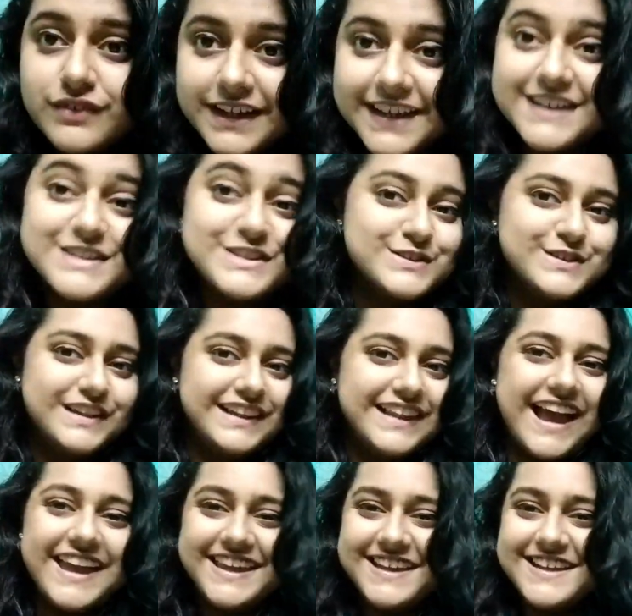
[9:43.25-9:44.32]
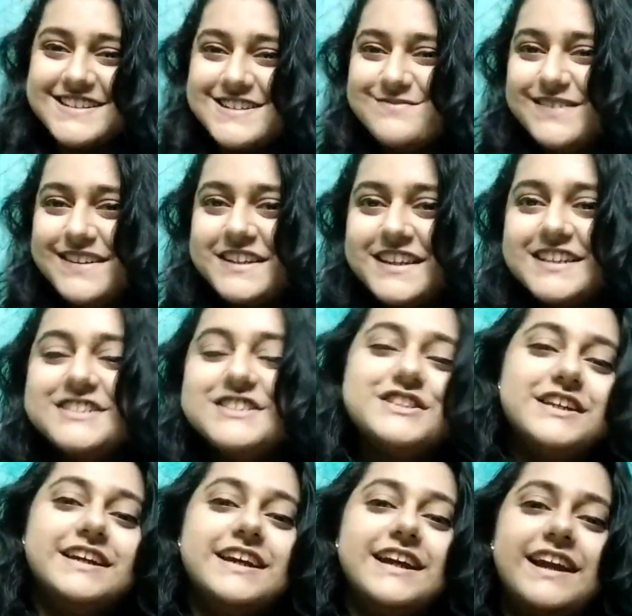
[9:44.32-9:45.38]
forget to like, comment and
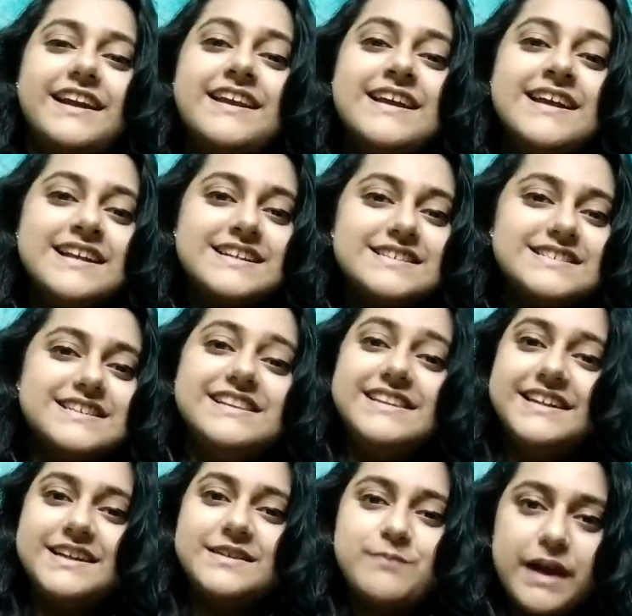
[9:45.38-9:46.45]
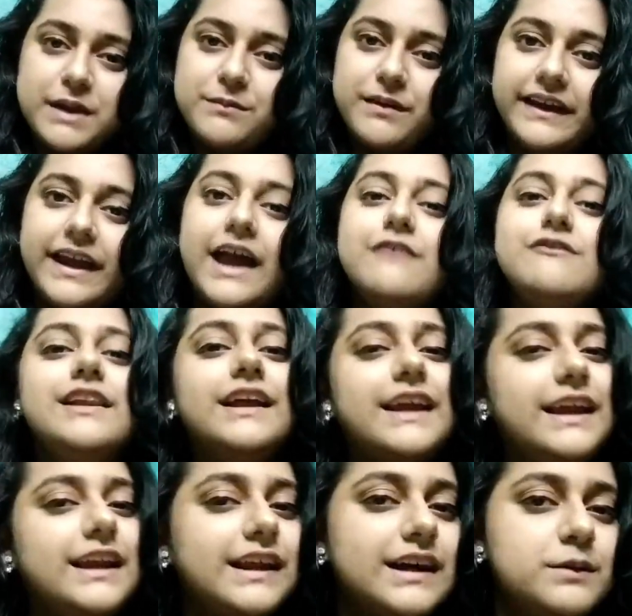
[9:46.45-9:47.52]
share. Till then, bye bye. I will
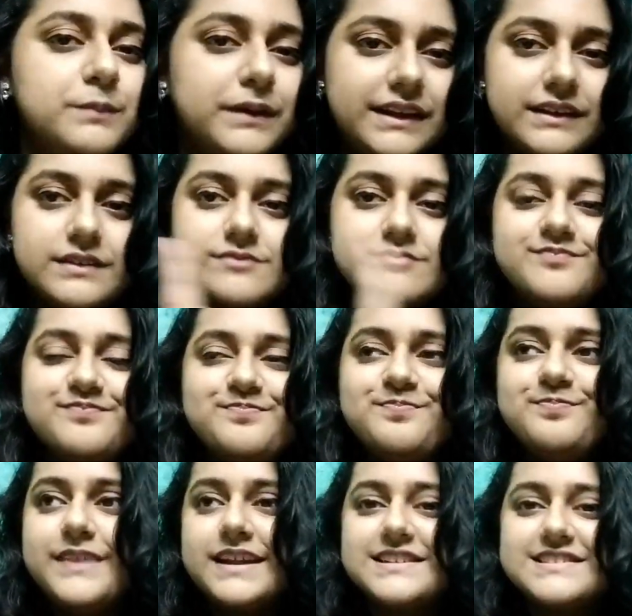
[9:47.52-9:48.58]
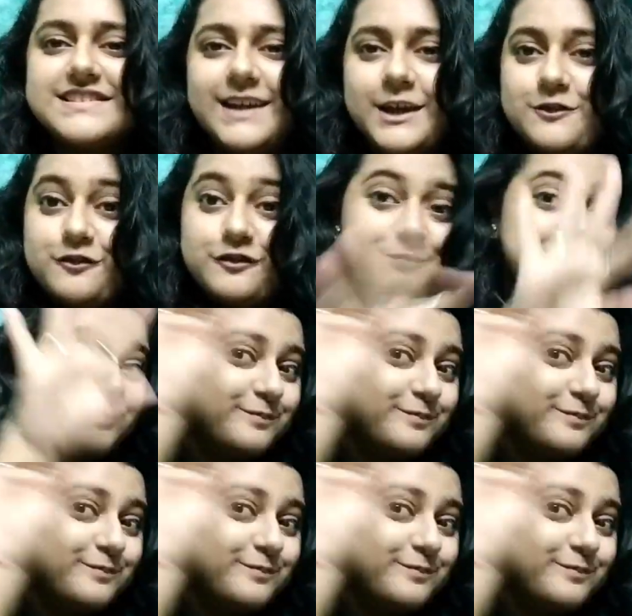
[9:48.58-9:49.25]
again come in next life.